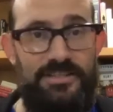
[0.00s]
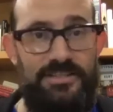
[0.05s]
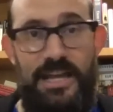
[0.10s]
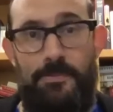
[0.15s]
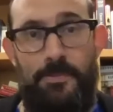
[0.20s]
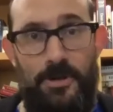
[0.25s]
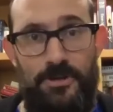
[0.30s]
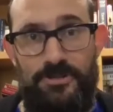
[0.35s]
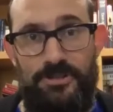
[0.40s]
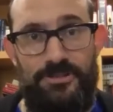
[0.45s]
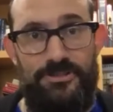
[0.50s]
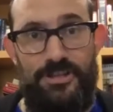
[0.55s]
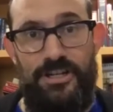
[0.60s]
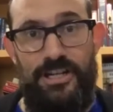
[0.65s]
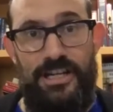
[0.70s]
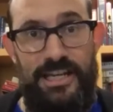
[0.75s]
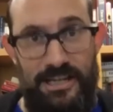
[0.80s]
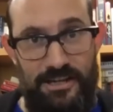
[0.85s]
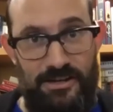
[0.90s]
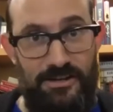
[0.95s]
that person's going to
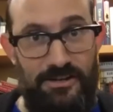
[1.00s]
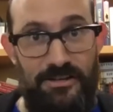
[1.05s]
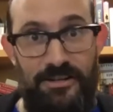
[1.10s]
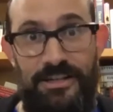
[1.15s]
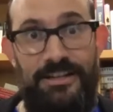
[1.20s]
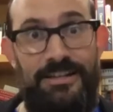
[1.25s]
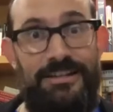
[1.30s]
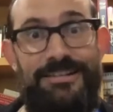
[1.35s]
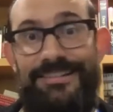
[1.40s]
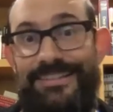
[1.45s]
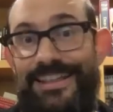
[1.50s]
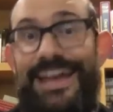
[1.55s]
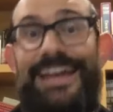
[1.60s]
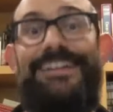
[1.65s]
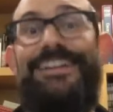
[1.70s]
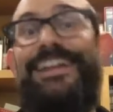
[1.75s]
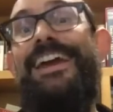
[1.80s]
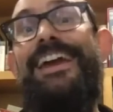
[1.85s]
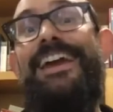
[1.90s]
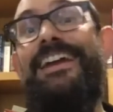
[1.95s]
hear that
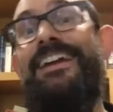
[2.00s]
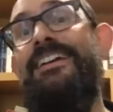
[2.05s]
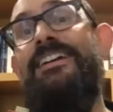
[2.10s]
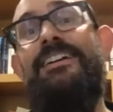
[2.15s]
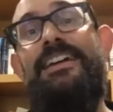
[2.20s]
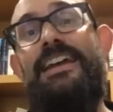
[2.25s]
day.